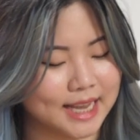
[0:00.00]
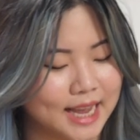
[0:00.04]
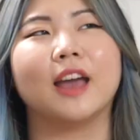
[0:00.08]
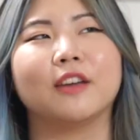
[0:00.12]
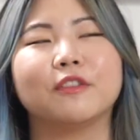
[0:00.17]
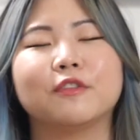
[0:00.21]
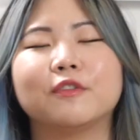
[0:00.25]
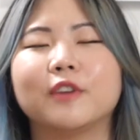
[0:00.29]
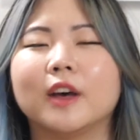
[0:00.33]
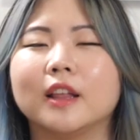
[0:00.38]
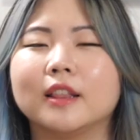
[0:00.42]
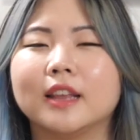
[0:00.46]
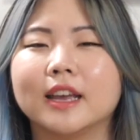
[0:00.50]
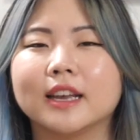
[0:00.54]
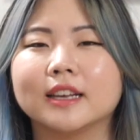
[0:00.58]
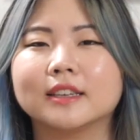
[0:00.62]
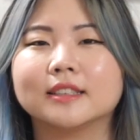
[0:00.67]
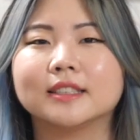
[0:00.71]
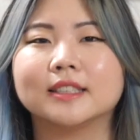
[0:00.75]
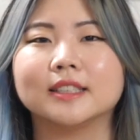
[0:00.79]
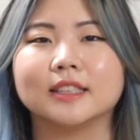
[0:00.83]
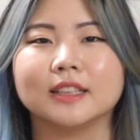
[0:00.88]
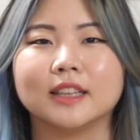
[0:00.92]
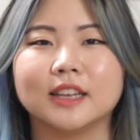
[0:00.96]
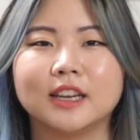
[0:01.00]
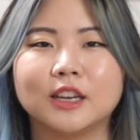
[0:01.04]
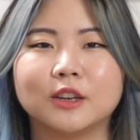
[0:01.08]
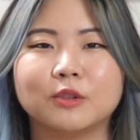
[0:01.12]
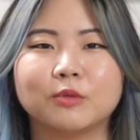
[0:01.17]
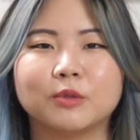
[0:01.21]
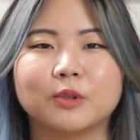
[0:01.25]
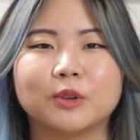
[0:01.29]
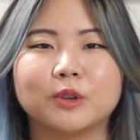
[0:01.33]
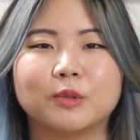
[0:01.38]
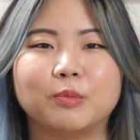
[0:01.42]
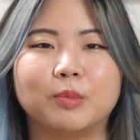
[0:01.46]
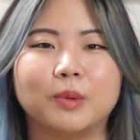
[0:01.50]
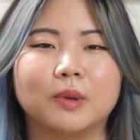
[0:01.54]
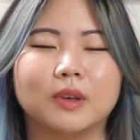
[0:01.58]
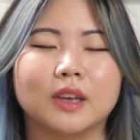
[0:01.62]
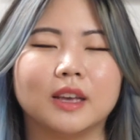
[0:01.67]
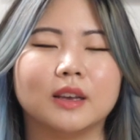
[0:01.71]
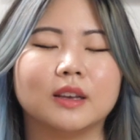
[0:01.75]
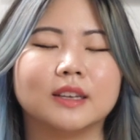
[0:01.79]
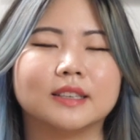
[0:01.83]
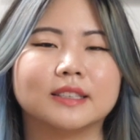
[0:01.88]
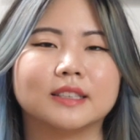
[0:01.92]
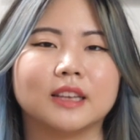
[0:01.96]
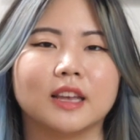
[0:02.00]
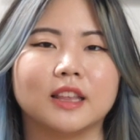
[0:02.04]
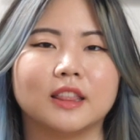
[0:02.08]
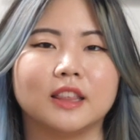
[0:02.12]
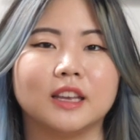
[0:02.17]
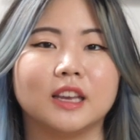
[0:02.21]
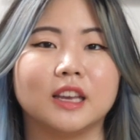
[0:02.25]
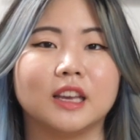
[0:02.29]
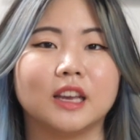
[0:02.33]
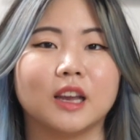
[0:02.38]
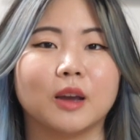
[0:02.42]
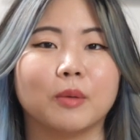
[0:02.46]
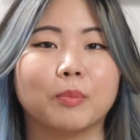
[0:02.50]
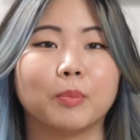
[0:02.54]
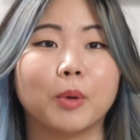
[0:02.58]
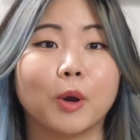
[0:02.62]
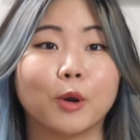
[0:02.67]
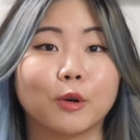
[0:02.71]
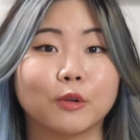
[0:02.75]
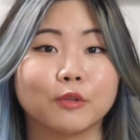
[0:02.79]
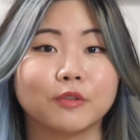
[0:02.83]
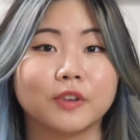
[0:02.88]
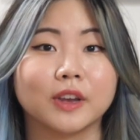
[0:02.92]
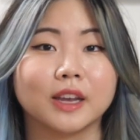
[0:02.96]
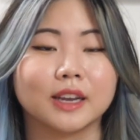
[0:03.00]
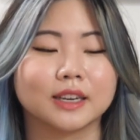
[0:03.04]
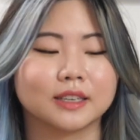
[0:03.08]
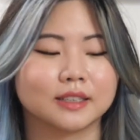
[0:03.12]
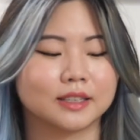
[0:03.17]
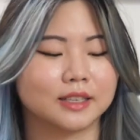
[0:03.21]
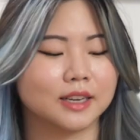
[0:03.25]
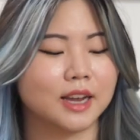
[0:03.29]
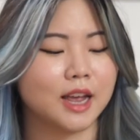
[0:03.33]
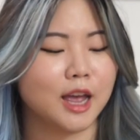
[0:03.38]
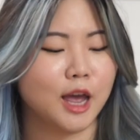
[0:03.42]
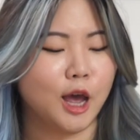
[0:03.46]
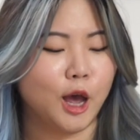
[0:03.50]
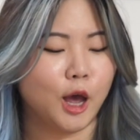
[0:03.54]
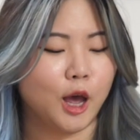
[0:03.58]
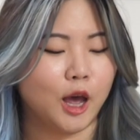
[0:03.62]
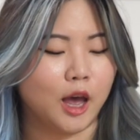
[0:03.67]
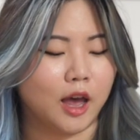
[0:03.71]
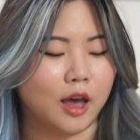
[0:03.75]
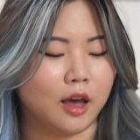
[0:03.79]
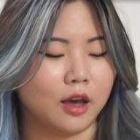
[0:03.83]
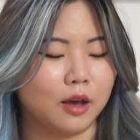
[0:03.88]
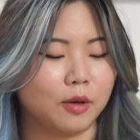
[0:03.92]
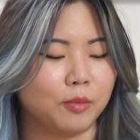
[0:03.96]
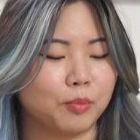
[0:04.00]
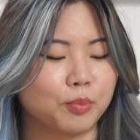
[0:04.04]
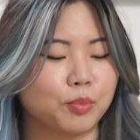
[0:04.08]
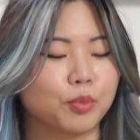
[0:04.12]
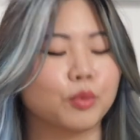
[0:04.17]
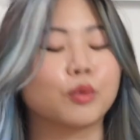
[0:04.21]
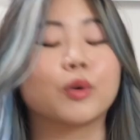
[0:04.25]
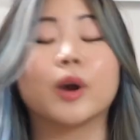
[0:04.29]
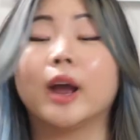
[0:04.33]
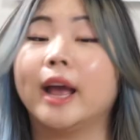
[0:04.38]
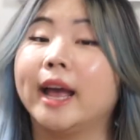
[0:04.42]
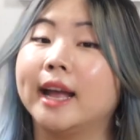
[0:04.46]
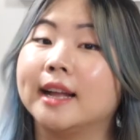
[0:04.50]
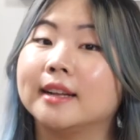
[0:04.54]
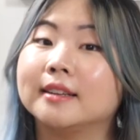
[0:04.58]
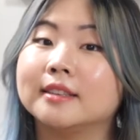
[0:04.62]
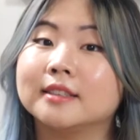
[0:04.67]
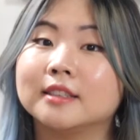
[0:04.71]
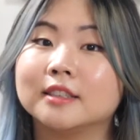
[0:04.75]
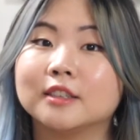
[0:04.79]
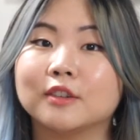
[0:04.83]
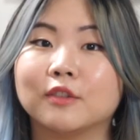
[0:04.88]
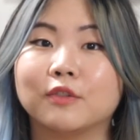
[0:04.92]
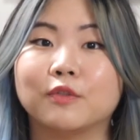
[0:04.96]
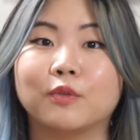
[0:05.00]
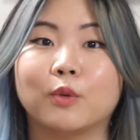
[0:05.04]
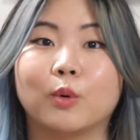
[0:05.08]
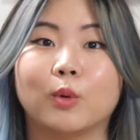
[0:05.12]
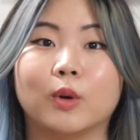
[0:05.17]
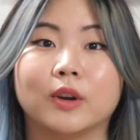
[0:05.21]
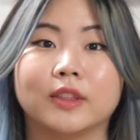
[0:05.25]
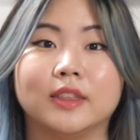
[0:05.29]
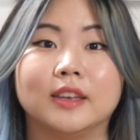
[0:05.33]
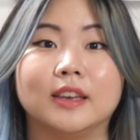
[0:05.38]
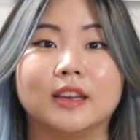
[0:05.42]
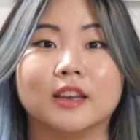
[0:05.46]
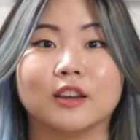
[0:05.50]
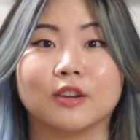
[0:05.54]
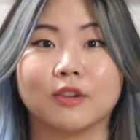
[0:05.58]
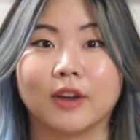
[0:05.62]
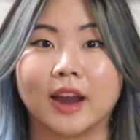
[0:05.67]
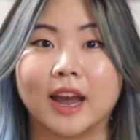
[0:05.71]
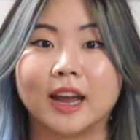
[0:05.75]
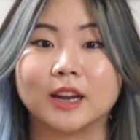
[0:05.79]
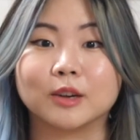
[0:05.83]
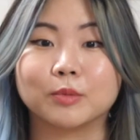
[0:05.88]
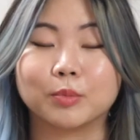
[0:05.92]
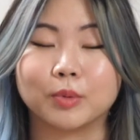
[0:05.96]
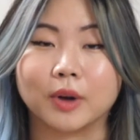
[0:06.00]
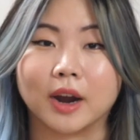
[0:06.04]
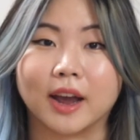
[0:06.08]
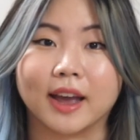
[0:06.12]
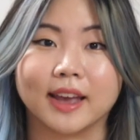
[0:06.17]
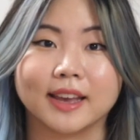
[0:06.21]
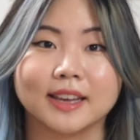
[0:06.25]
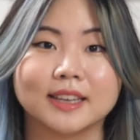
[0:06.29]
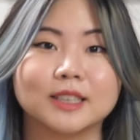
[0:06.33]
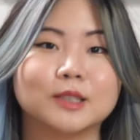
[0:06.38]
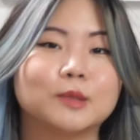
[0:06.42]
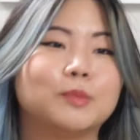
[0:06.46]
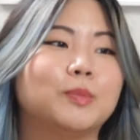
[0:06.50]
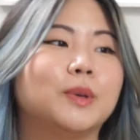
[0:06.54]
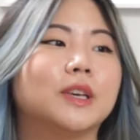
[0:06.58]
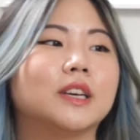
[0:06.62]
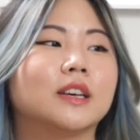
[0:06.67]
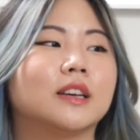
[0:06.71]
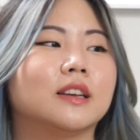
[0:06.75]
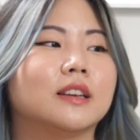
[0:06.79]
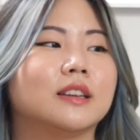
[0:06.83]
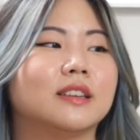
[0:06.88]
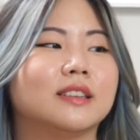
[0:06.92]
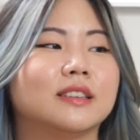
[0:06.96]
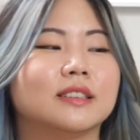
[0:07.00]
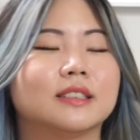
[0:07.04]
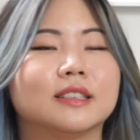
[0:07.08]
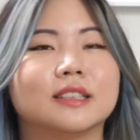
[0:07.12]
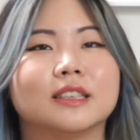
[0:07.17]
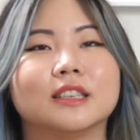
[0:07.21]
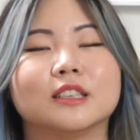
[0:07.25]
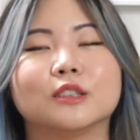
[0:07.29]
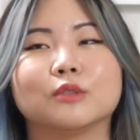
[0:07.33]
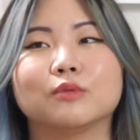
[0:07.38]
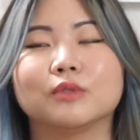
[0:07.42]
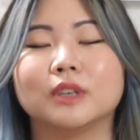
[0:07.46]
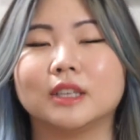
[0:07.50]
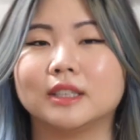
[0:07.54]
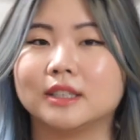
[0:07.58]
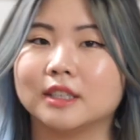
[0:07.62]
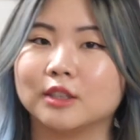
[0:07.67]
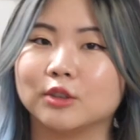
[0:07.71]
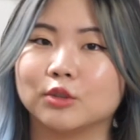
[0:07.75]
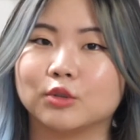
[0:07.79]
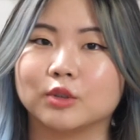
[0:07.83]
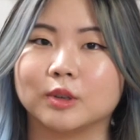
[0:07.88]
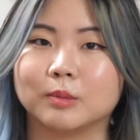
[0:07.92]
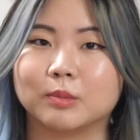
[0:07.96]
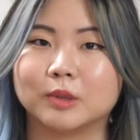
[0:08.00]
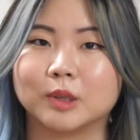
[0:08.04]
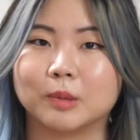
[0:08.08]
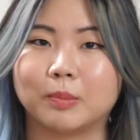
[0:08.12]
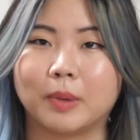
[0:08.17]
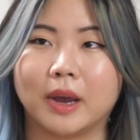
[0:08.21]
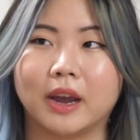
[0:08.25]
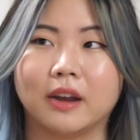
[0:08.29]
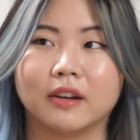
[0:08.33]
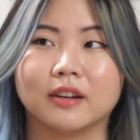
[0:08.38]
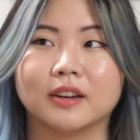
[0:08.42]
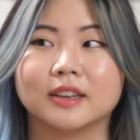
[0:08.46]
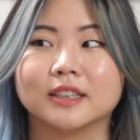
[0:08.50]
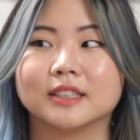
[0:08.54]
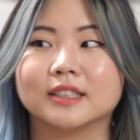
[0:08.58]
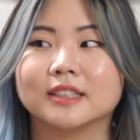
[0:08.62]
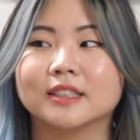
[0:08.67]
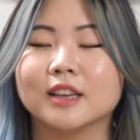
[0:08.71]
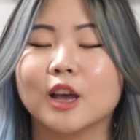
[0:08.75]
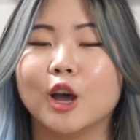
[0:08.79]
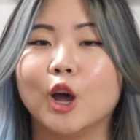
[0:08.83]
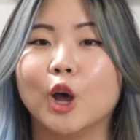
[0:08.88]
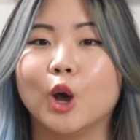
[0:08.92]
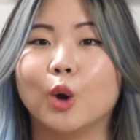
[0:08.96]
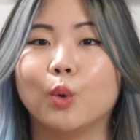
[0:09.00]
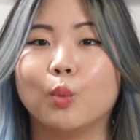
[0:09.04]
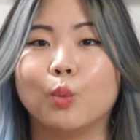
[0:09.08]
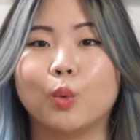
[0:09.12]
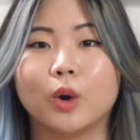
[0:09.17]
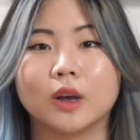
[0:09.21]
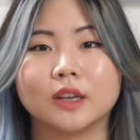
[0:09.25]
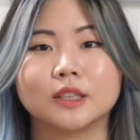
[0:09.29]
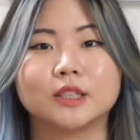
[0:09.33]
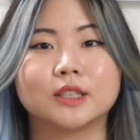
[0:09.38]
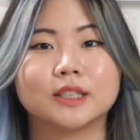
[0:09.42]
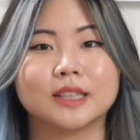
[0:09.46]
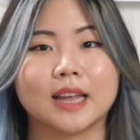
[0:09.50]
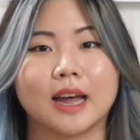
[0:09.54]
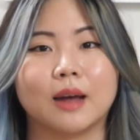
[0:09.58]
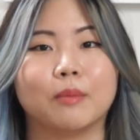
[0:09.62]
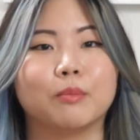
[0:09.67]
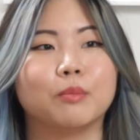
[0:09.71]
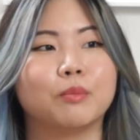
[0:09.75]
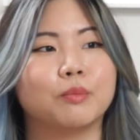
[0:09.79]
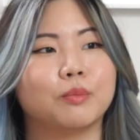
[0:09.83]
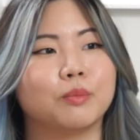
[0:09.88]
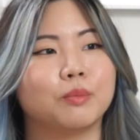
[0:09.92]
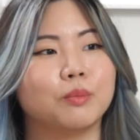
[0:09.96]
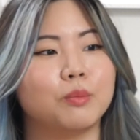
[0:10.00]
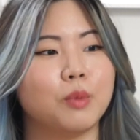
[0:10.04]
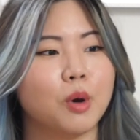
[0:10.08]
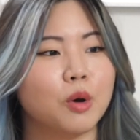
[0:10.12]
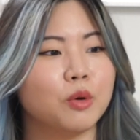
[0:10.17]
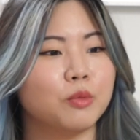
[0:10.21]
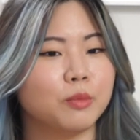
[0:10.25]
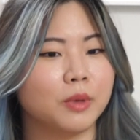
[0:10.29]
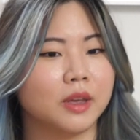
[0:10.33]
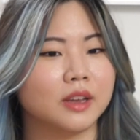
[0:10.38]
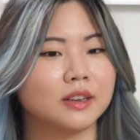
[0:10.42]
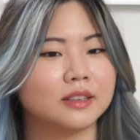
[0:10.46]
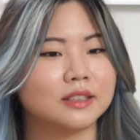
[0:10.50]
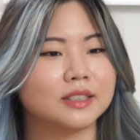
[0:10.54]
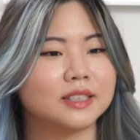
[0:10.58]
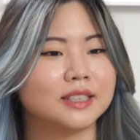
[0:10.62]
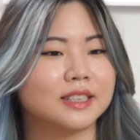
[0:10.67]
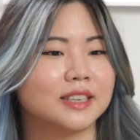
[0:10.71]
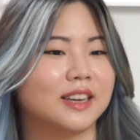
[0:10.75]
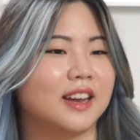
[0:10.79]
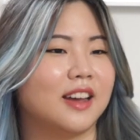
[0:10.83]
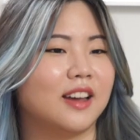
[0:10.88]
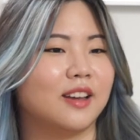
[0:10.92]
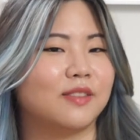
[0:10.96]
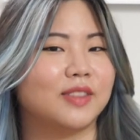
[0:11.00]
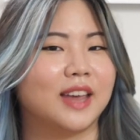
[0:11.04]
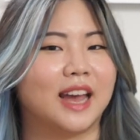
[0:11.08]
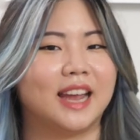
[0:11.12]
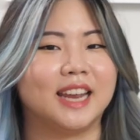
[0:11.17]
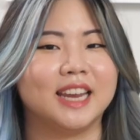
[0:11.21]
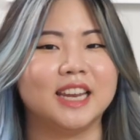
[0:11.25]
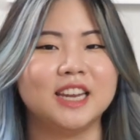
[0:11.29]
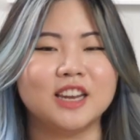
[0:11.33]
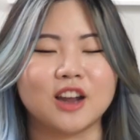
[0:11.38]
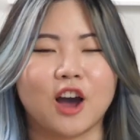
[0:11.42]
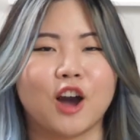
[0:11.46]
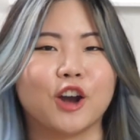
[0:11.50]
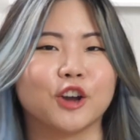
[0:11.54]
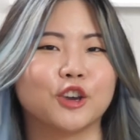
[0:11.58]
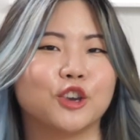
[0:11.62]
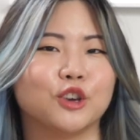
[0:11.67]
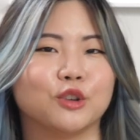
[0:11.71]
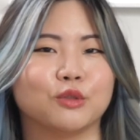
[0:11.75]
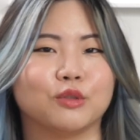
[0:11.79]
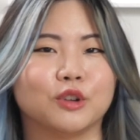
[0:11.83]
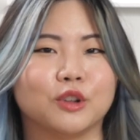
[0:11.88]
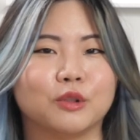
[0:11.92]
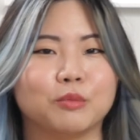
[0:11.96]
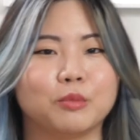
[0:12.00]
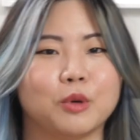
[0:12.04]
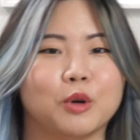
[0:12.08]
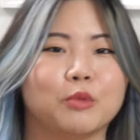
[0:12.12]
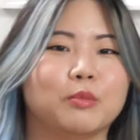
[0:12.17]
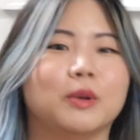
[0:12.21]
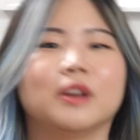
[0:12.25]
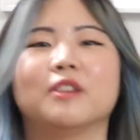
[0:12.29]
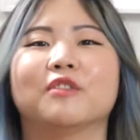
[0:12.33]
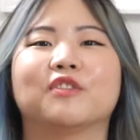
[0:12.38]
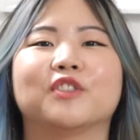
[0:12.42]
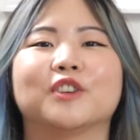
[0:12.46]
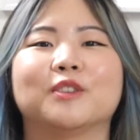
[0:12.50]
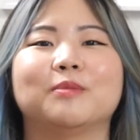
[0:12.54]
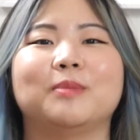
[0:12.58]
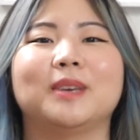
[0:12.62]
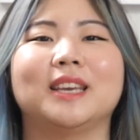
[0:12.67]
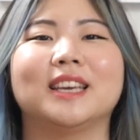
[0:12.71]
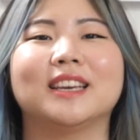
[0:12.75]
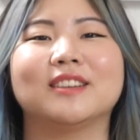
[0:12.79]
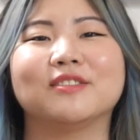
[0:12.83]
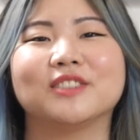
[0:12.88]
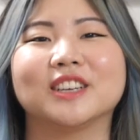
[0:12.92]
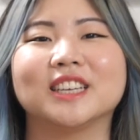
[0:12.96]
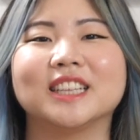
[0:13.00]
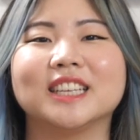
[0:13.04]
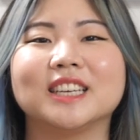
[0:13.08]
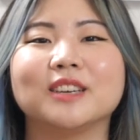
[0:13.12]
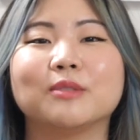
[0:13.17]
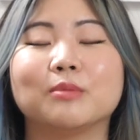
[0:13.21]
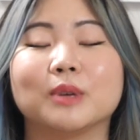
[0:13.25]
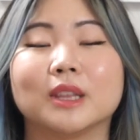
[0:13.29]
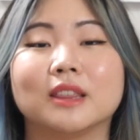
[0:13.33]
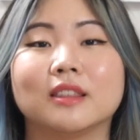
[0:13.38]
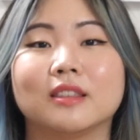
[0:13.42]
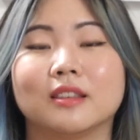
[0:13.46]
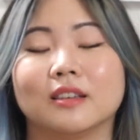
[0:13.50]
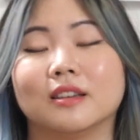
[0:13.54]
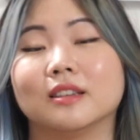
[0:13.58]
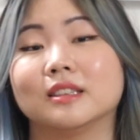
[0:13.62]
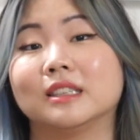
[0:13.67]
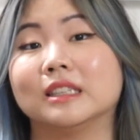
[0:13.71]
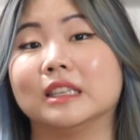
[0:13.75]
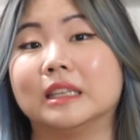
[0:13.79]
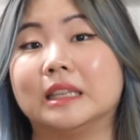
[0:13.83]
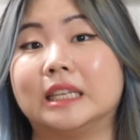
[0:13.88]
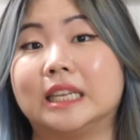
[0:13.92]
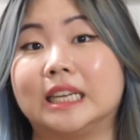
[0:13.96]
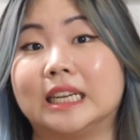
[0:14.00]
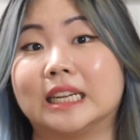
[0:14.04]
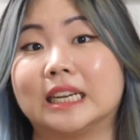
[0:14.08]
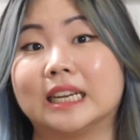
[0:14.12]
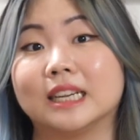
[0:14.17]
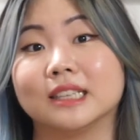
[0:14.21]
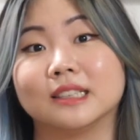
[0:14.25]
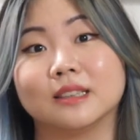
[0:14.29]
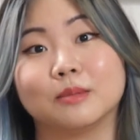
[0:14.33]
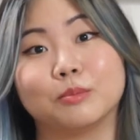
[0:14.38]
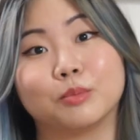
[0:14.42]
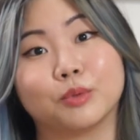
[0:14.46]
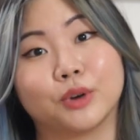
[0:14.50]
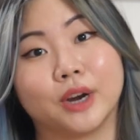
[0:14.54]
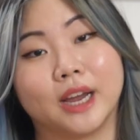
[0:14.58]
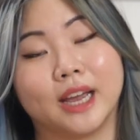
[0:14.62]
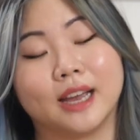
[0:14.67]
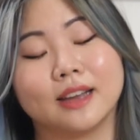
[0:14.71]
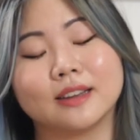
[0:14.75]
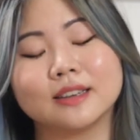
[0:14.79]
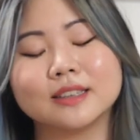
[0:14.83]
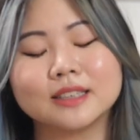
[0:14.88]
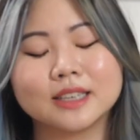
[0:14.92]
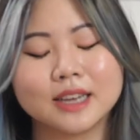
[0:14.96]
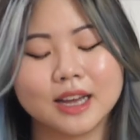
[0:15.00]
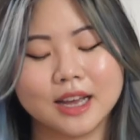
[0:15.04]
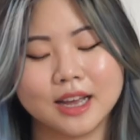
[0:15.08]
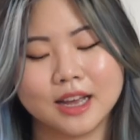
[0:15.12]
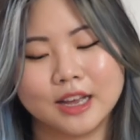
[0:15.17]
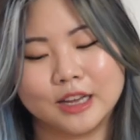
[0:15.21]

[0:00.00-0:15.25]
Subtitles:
I felt like Celine is the perfect brand for the grand prize, because this recent trip to Paris was that moment, that inaugural moment for me, really, with Celine as a brand.